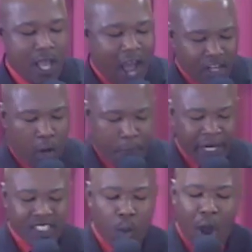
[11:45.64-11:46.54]
And so
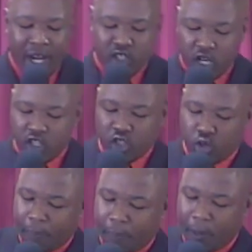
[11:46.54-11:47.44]
Peter wanted Jesus
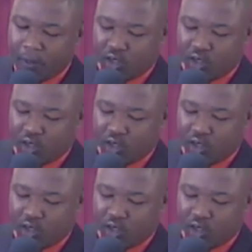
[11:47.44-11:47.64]
to help him